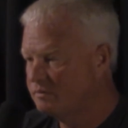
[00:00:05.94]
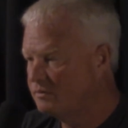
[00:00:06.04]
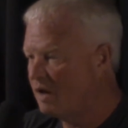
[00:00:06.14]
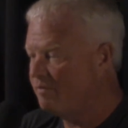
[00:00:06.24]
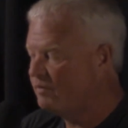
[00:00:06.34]

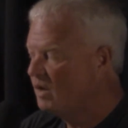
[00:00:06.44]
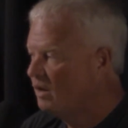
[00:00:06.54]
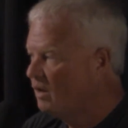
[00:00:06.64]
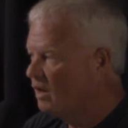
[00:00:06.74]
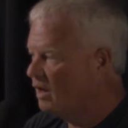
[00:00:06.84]
Yep.
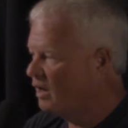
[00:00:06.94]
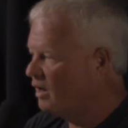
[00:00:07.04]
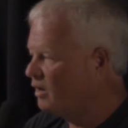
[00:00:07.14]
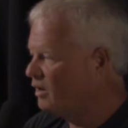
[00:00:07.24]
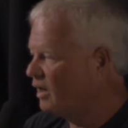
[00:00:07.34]

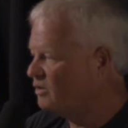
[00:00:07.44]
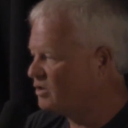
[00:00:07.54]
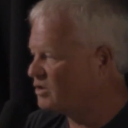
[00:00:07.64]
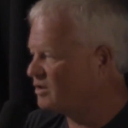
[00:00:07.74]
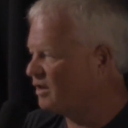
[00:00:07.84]
I
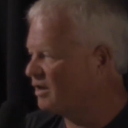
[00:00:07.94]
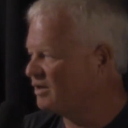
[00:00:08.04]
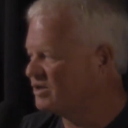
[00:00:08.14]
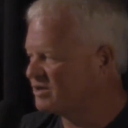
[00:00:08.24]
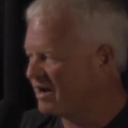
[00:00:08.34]
just
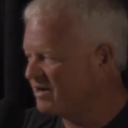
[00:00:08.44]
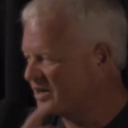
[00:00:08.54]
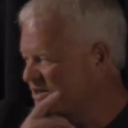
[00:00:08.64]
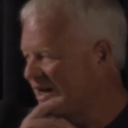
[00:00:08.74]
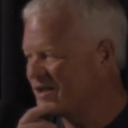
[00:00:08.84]
signed an
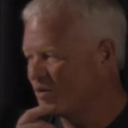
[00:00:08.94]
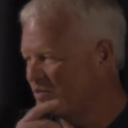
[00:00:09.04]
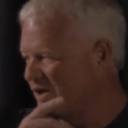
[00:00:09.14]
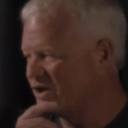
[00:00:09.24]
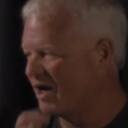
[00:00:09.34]
extension with
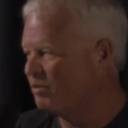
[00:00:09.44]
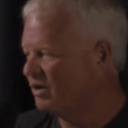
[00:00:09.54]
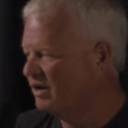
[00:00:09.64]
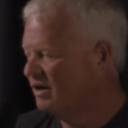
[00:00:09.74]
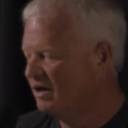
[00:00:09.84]
my job,
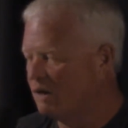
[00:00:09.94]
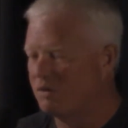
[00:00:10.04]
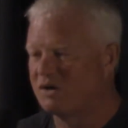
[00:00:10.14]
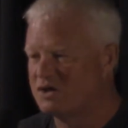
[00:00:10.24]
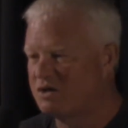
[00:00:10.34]
and they were
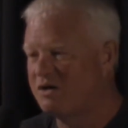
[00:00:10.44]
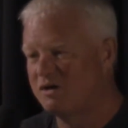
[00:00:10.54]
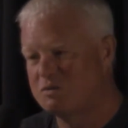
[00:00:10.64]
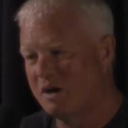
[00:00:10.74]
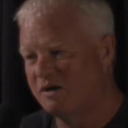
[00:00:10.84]
concerned I
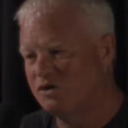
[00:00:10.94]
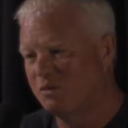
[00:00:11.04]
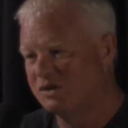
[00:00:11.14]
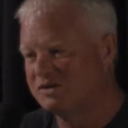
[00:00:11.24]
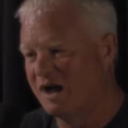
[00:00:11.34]
was spending too
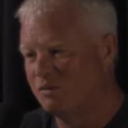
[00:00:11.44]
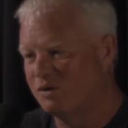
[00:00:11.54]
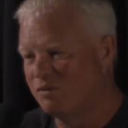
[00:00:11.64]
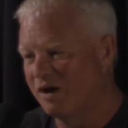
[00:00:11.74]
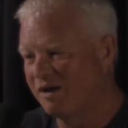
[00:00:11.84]
much time in
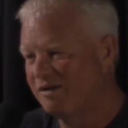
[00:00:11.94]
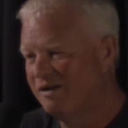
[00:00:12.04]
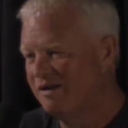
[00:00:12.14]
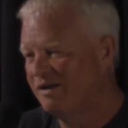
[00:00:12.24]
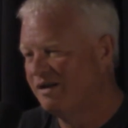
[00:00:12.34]
the rink.
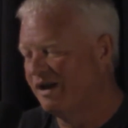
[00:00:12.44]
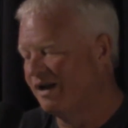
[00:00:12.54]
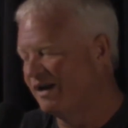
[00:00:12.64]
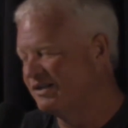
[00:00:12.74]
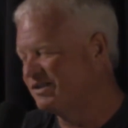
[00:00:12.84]

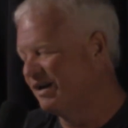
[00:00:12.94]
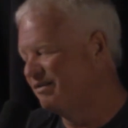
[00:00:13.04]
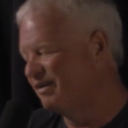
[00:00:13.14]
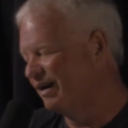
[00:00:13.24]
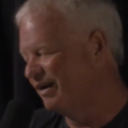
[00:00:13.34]
And I said...
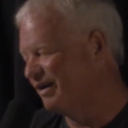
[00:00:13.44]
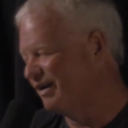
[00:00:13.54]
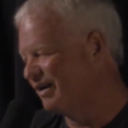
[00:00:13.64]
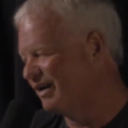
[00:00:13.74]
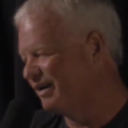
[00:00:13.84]

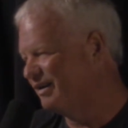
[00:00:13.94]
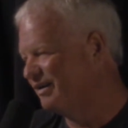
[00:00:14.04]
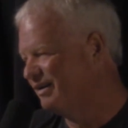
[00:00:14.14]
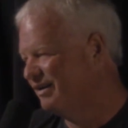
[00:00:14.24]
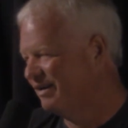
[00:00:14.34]
that's a good
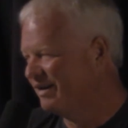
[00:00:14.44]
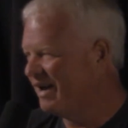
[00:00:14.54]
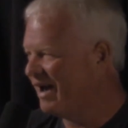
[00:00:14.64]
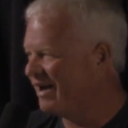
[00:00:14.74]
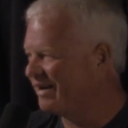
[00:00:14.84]
boss to have, or
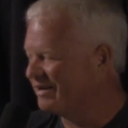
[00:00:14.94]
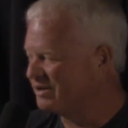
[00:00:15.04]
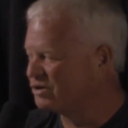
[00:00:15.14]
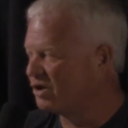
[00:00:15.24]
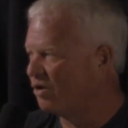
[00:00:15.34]
that's a good
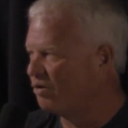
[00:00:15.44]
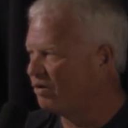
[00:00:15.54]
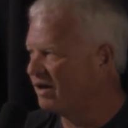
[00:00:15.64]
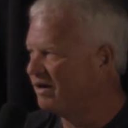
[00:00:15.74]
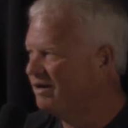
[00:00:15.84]
organization to
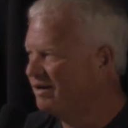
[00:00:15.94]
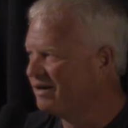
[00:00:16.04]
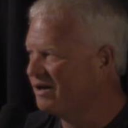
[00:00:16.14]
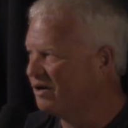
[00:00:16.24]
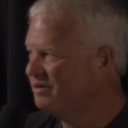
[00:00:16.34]
work for.
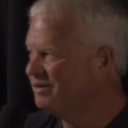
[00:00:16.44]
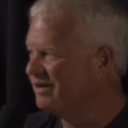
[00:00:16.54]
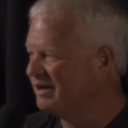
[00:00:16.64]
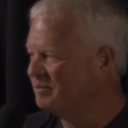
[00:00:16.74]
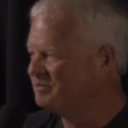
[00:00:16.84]

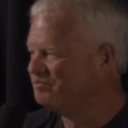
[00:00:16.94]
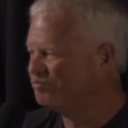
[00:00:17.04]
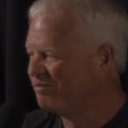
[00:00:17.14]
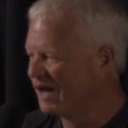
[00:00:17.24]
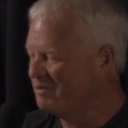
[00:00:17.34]

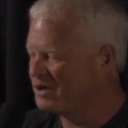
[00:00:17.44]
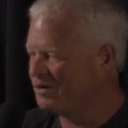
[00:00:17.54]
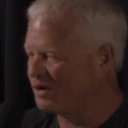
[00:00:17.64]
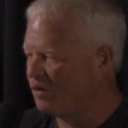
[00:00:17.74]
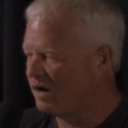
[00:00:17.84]
I'm sitting
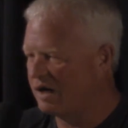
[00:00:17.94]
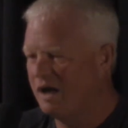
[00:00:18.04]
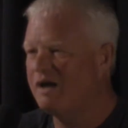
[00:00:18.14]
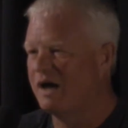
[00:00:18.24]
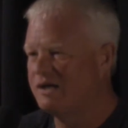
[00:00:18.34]
there going like,
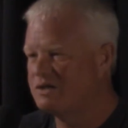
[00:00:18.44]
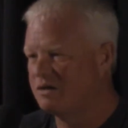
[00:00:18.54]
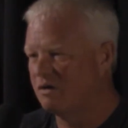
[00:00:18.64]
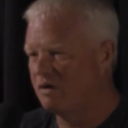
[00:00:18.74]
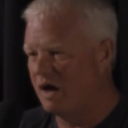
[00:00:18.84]
hey, guys,
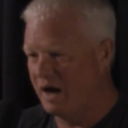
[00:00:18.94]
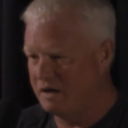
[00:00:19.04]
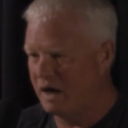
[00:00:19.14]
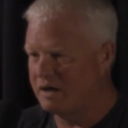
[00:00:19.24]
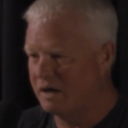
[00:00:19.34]

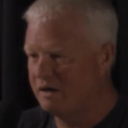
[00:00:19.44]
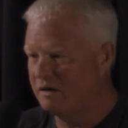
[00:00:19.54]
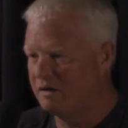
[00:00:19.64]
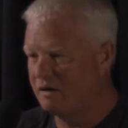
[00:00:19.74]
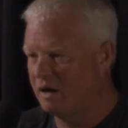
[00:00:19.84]
I get it.
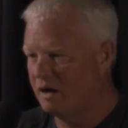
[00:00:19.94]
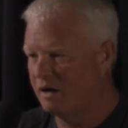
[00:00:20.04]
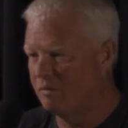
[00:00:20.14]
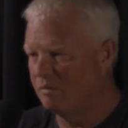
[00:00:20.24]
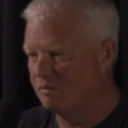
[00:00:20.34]

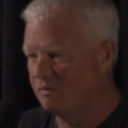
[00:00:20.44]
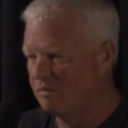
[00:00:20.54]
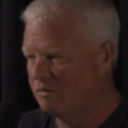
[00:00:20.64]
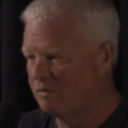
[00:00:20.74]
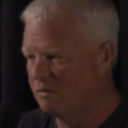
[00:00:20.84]

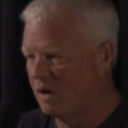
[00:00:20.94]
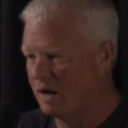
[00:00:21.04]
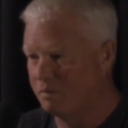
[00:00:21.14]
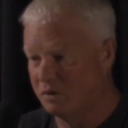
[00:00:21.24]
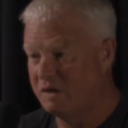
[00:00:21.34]
I
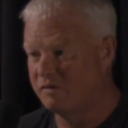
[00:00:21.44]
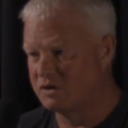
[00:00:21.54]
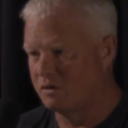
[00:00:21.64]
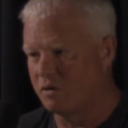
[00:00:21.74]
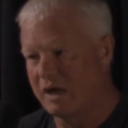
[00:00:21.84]
believe
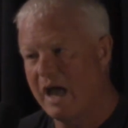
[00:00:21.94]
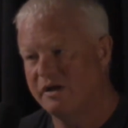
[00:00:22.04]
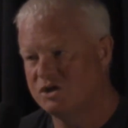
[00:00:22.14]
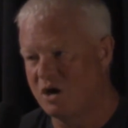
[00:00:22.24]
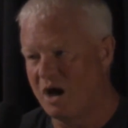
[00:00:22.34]
it's an
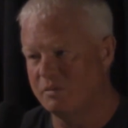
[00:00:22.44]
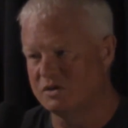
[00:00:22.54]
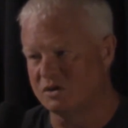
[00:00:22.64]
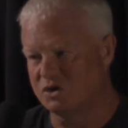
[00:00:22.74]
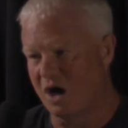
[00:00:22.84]
organic job.
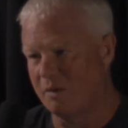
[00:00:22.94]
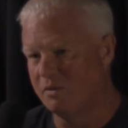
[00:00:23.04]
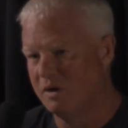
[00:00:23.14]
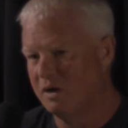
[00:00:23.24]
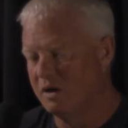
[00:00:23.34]
It's a job,
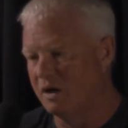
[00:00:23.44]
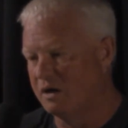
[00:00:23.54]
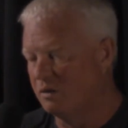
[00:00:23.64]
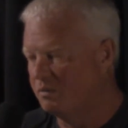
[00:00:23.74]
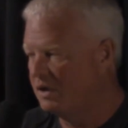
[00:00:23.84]

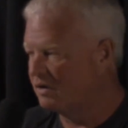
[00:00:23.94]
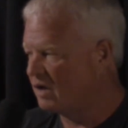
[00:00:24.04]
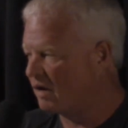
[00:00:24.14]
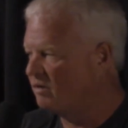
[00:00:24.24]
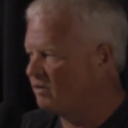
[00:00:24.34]
being a
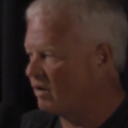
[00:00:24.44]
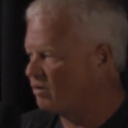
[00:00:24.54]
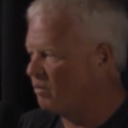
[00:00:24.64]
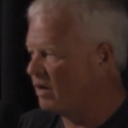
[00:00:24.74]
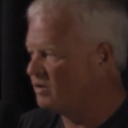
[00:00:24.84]
technical director
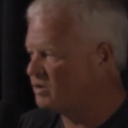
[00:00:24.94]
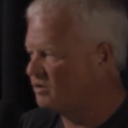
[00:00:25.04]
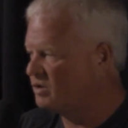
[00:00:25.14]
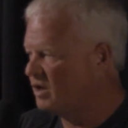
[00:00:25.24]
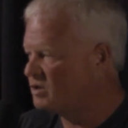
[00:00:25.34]
of minor
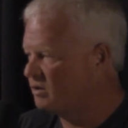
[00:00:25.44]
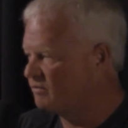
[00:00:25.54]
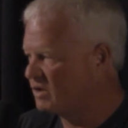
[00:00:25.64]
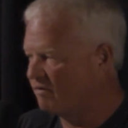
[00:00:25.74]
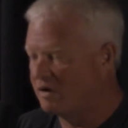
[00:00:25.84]
association
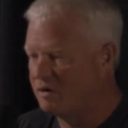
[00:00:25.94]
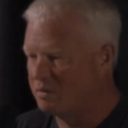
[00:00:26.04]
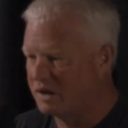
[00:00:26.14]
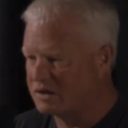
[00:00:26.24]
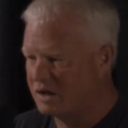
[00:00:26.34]
of 700
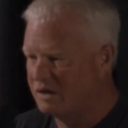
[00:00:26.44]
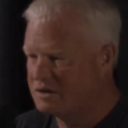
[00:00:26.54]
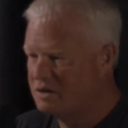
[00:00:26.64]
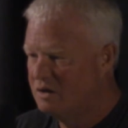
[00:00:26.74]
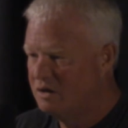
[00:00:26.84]
plus
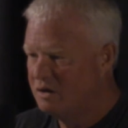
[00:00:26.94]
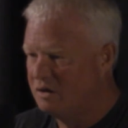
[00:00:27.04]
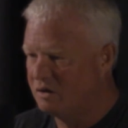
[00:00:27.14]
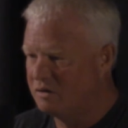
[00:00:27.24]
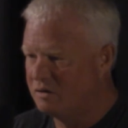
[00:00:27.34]
kids,
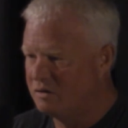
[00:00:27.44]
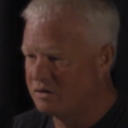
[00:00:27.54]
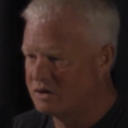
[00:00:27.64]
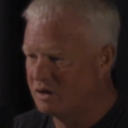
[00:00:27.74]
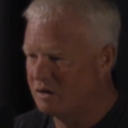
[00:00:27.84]
you're
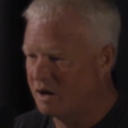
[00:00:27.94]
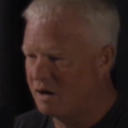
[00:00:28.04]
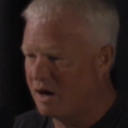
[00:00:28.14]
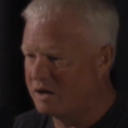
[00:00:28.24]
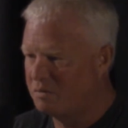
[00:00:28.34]
seeing a lot of
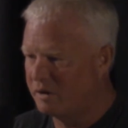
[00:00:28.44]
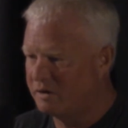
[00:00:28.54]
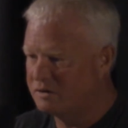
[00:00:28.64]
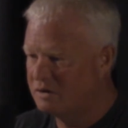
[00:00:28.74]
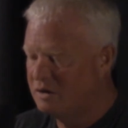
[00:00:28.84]
hockey players.